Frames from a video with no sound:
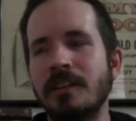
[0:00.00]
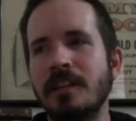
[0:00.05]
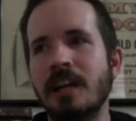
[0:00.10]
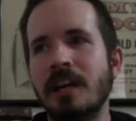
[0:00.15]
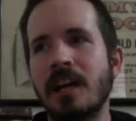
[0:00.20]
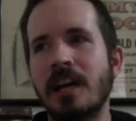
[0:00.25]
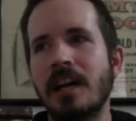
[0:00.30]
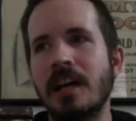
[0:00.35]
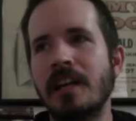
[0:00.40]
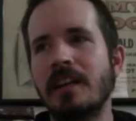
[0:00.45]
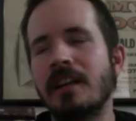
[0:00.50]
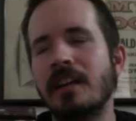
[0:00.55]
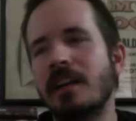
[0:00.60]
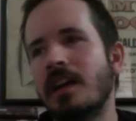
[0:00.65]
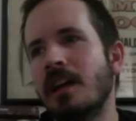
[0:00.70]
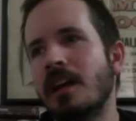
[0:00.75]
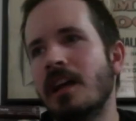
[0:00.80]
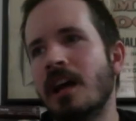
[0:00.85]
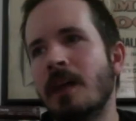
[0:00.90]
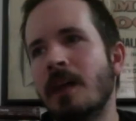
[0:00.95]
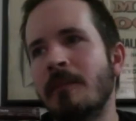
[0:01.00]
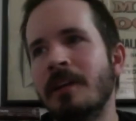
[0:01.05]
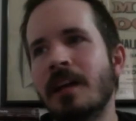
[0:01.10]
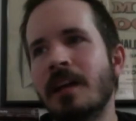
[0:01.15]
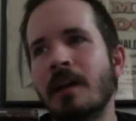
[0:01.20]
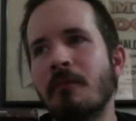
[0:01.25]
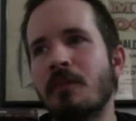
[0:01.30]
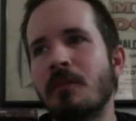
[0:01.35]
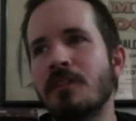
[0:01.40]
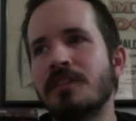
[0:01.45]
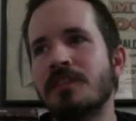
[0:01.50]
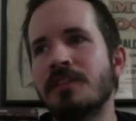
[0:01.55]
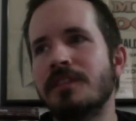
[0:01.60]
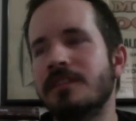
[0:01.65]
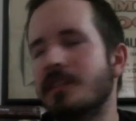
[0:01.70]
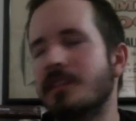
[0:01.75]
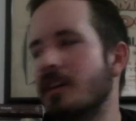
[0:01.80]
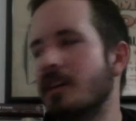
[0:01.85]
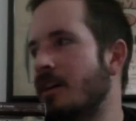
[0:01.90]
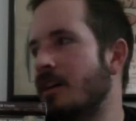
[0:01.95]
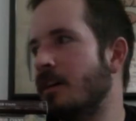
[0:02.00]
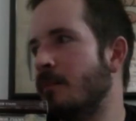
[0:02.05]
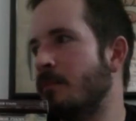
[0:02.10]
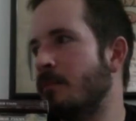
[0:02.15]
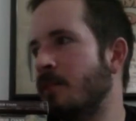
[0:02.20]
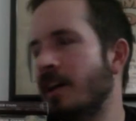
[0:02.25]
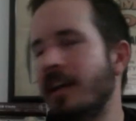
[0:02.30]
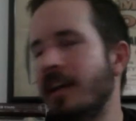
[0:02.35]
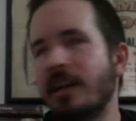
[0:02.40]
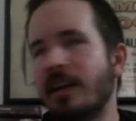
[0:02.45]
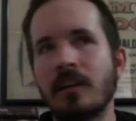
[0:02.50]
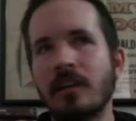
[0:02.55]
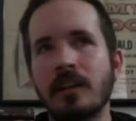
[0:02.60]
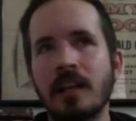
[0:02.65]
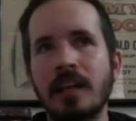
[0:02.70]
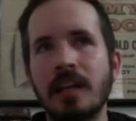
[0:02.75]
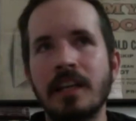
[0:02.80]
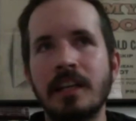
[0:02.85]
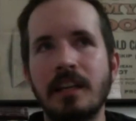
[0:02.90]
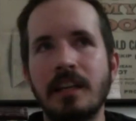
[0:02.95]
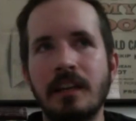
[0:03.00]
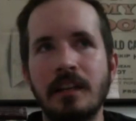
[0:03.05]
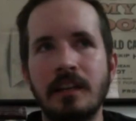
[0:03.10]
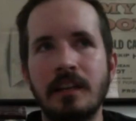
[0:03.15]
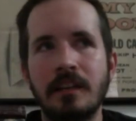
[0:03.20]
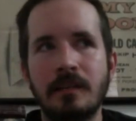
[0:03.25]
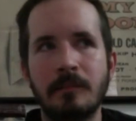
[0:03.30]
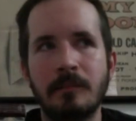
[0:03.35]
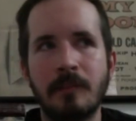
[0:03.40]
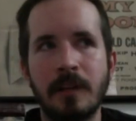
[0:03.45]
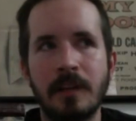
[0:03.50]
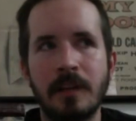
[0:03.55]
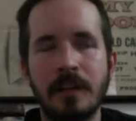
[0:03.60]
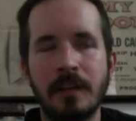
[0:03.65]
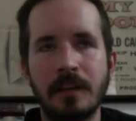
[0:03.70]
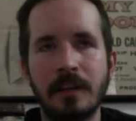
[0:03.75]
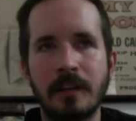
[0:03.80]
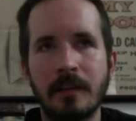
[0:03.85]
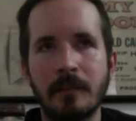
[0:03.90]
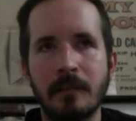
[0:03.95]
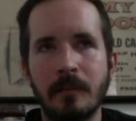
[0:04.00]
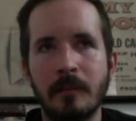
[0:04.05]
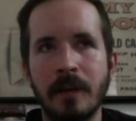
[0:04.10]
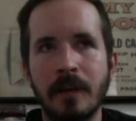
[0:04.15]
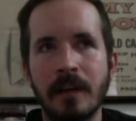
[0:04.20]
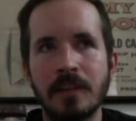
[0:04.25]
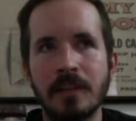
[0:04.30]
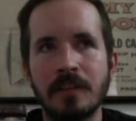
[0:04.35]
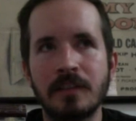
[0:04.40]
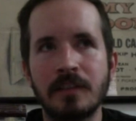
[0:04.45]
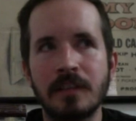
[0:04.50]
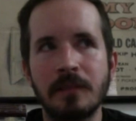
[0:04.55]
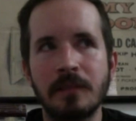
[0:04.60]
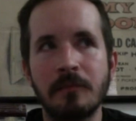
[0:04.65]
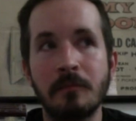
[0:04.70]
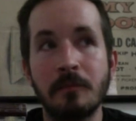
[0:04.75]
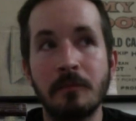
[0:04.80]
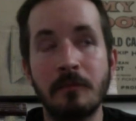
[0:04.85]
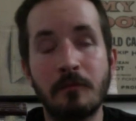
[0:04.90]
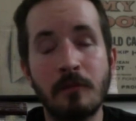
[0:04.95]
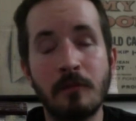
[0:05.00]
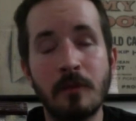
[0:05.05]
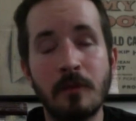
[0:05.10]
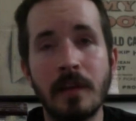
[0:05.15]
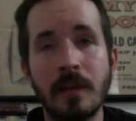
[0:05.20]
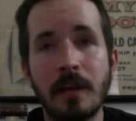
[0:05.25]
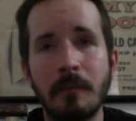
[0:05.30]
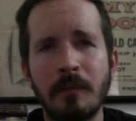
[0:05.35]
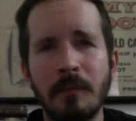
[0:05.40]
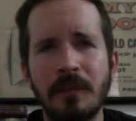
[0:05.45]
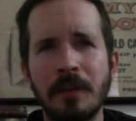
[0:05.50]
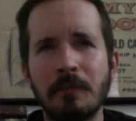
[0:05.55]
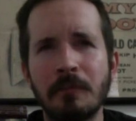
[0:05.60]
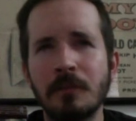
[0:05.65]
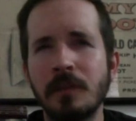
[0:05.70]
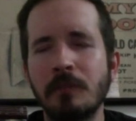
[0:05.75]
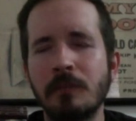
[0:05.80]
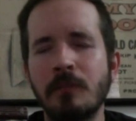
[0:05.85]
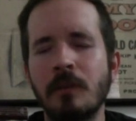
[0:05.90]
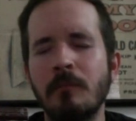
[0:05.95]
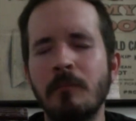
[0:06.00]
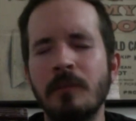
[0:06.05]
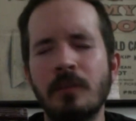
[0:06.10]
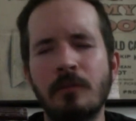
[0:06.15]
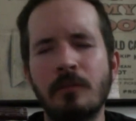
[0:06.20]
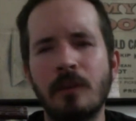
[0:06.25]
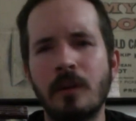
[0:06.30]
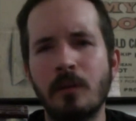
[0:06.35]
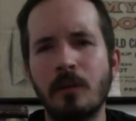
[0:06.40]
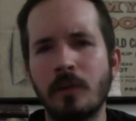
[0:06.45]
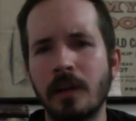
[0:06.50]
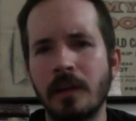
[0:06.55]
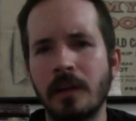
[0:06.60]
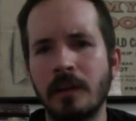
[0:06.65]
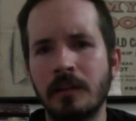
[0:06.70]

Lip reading: Yeah, and I mean, I wasn't planning on liking Benedict Cumberbatch even before that, but that really rubbed me the wrong way.